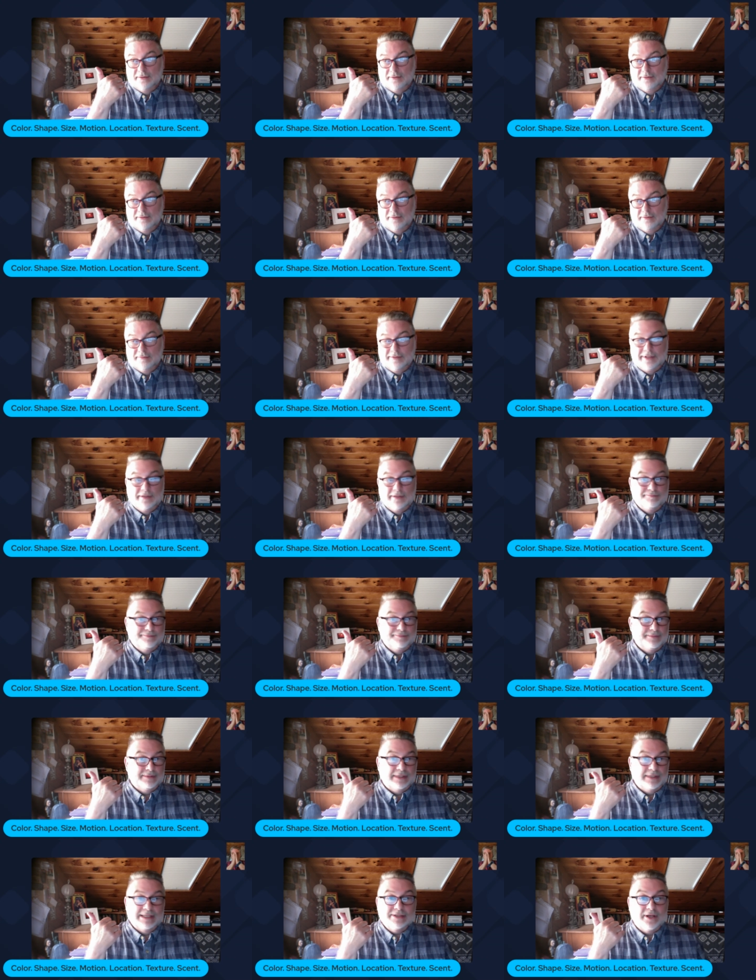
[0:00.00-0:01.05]
well,
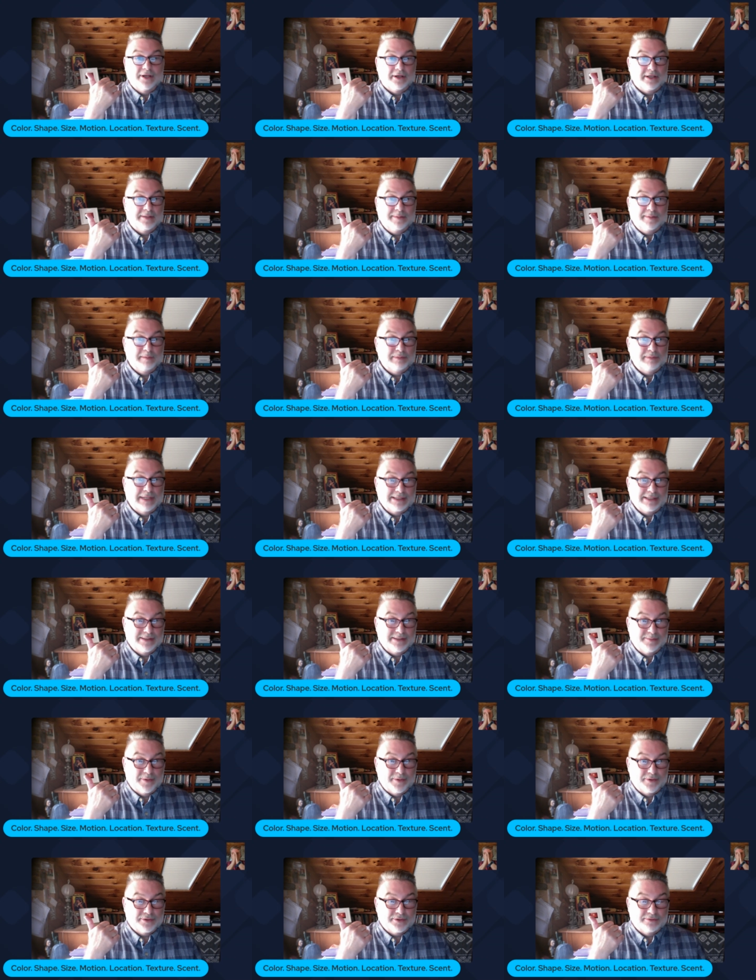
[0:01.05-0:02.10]
it's not going to be a pleasant
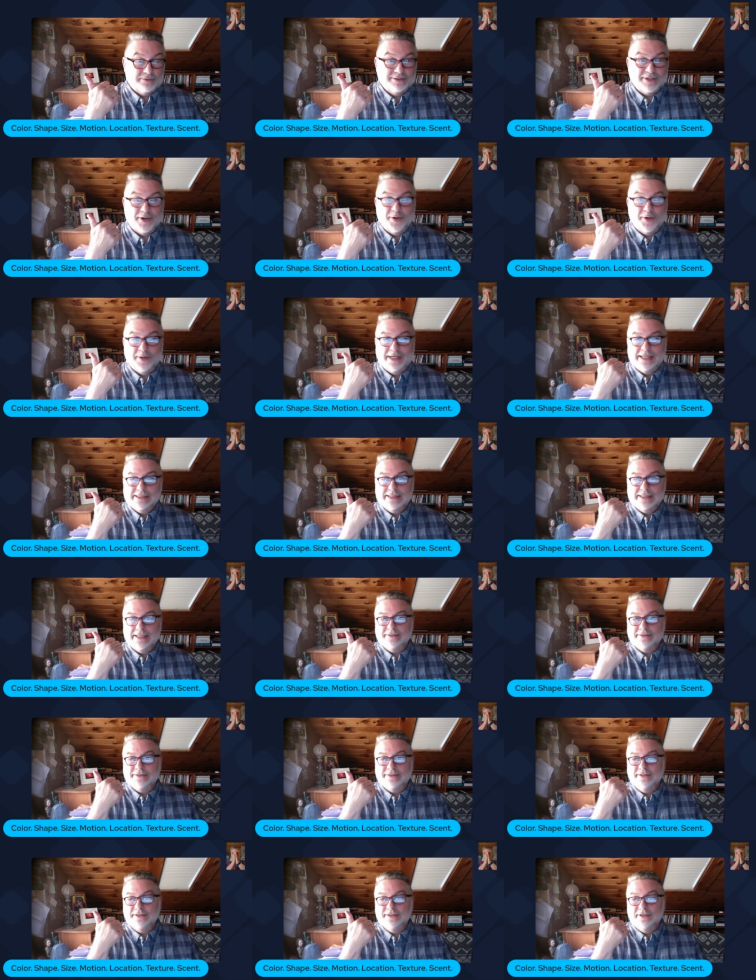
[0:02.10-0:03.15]
emotion. So is
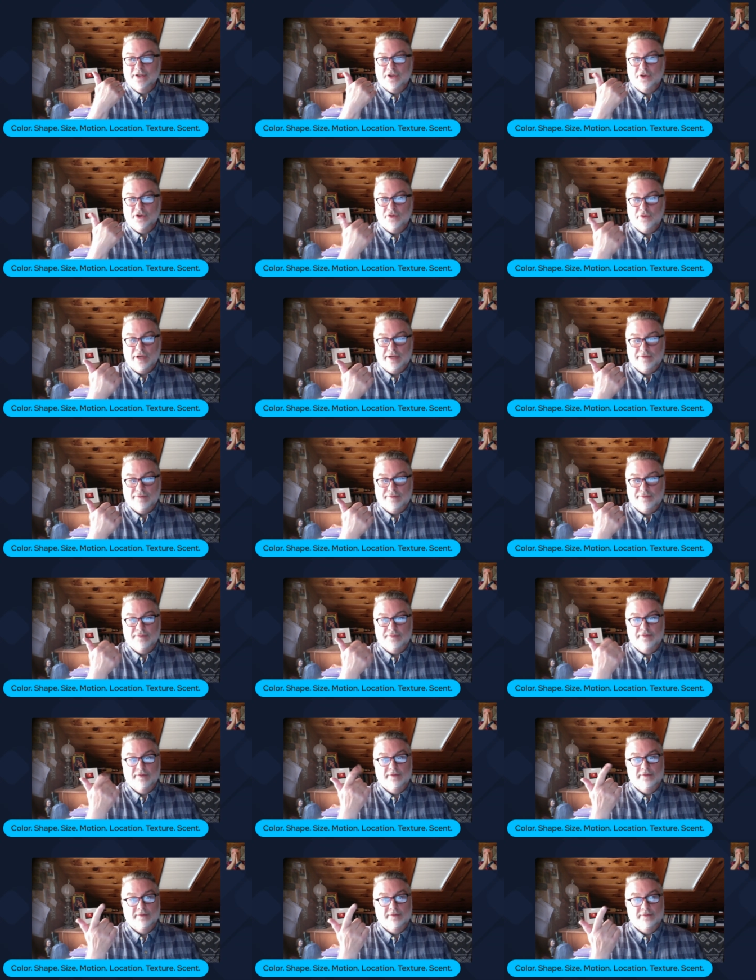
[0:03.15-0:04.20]
it grief,
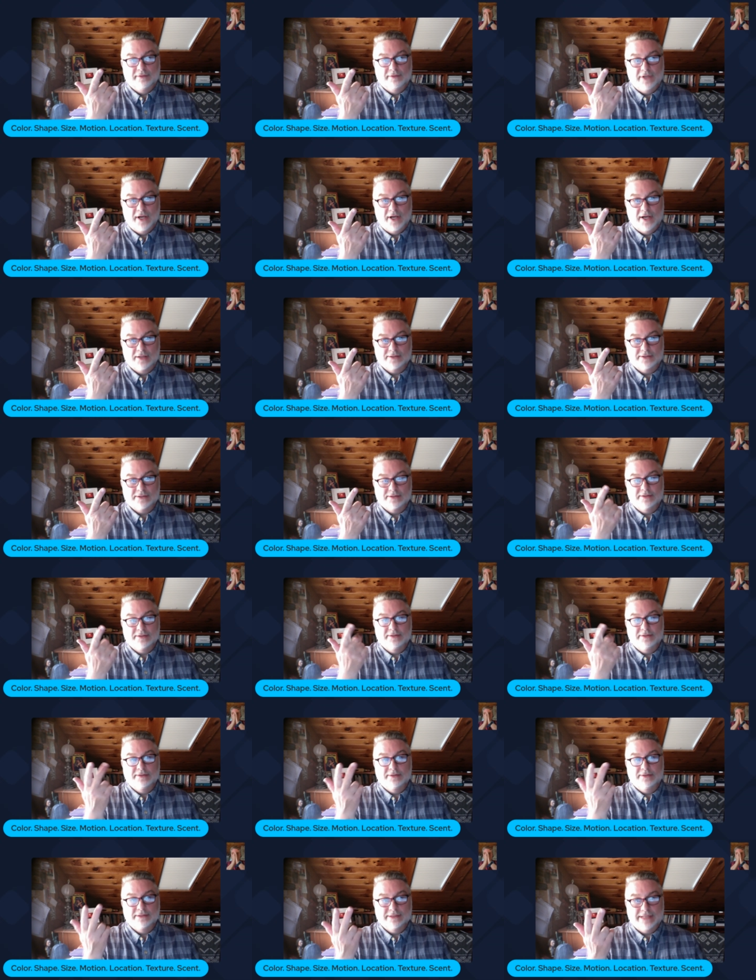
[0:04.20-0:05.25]
loss,
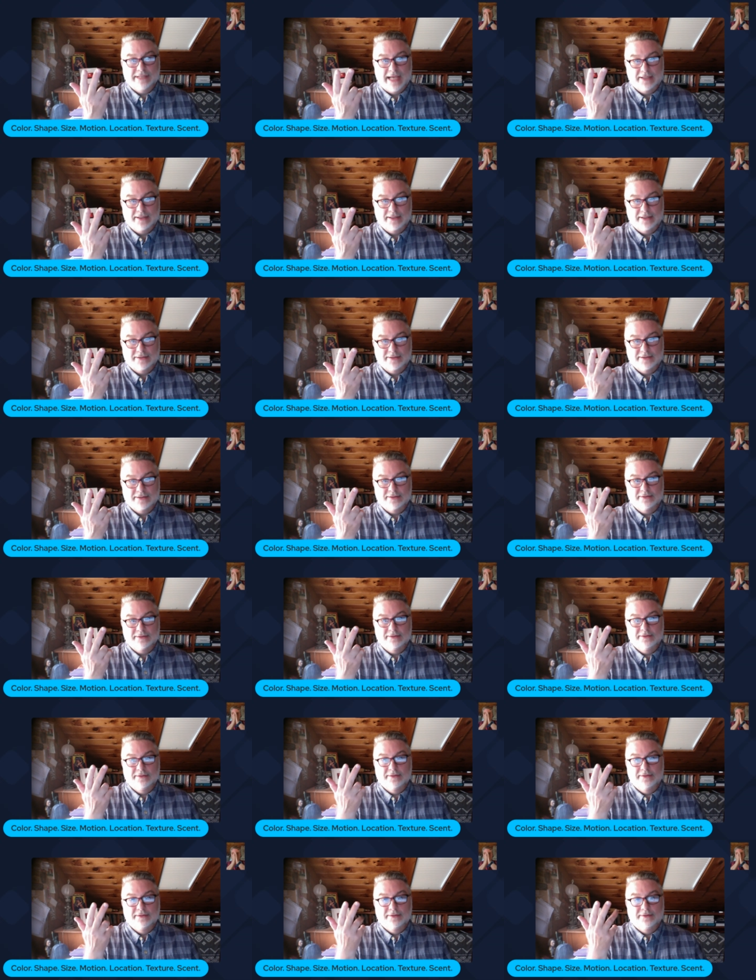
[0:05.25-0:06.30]
sadness,
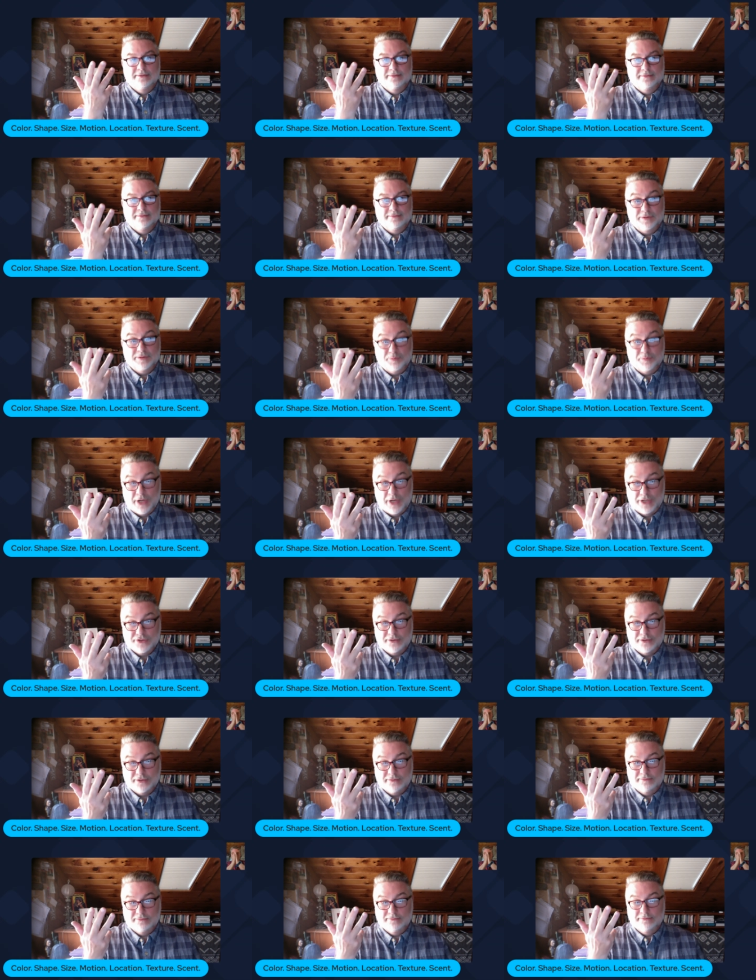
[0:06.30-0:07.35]
depression,
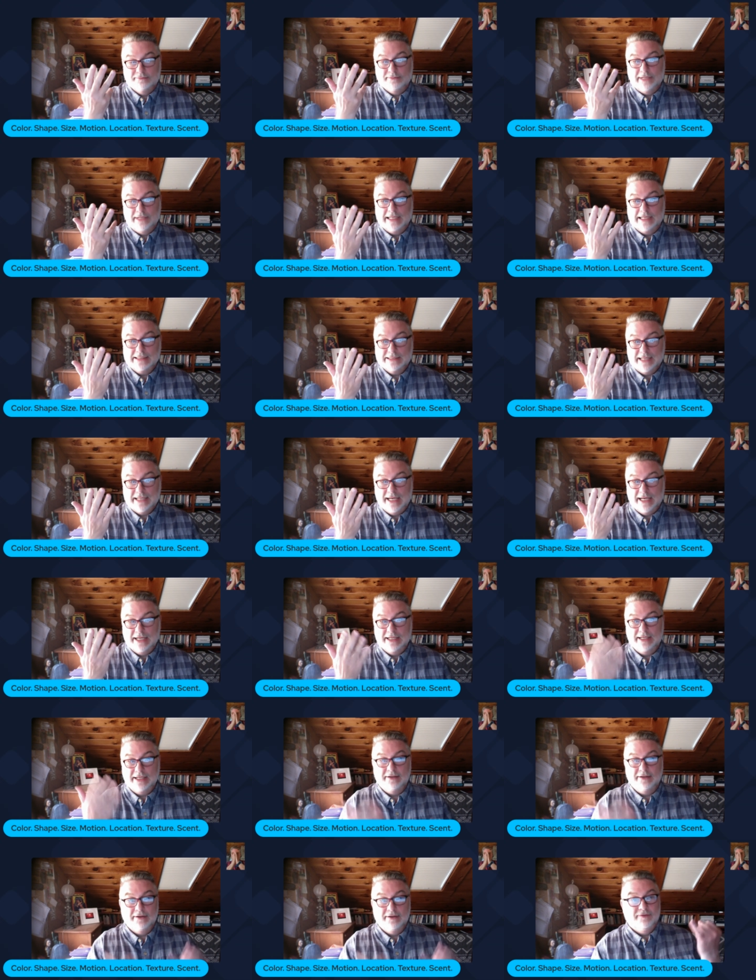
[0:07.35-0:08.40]

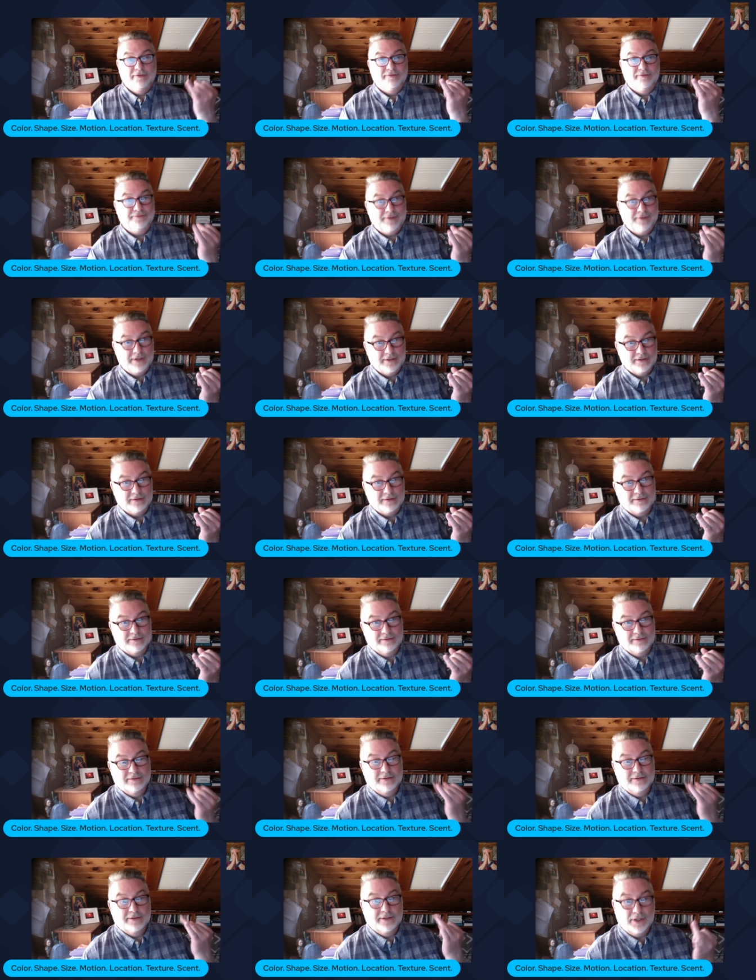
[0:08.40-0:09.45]
anxiety, fear,
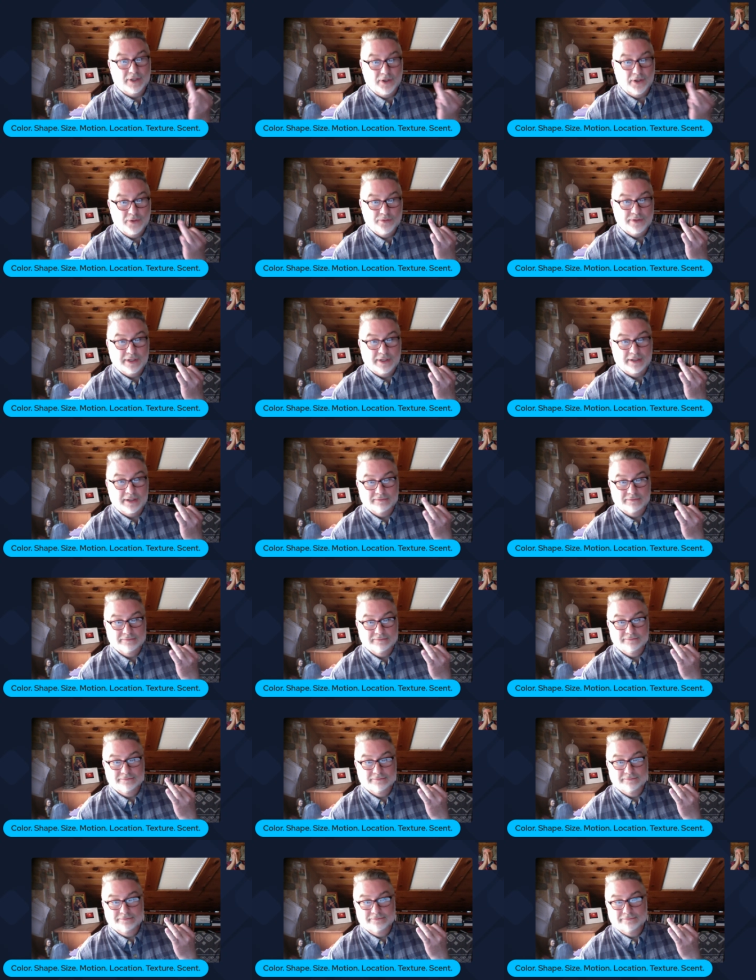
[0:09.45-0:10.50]
loathing,
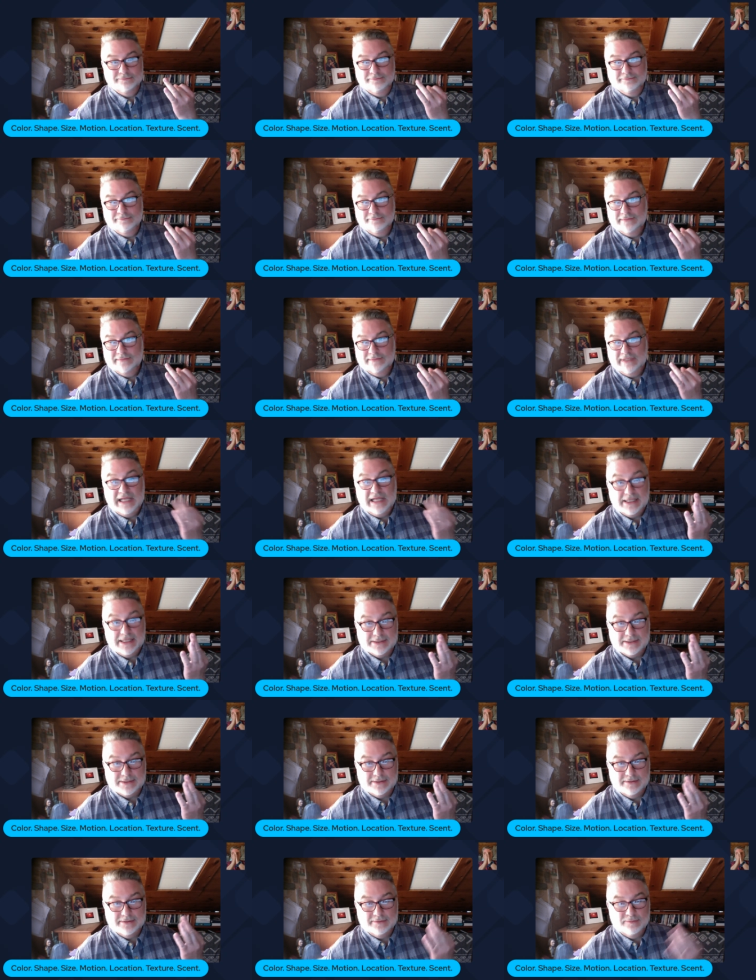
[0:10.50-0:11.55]

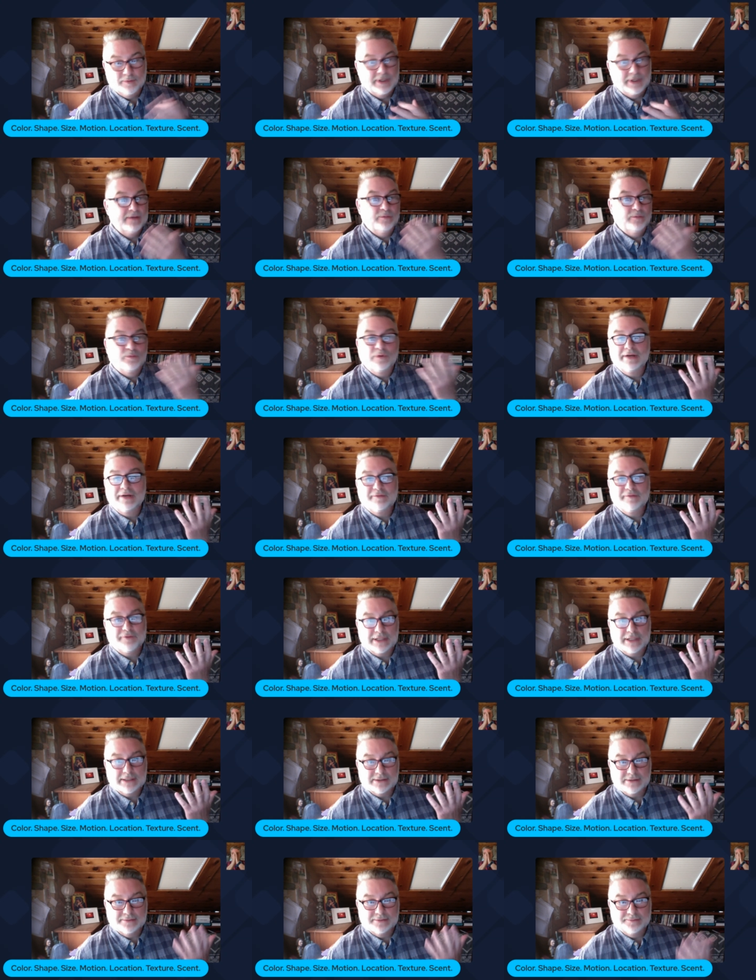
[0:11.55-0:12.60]
lust, whatever it is?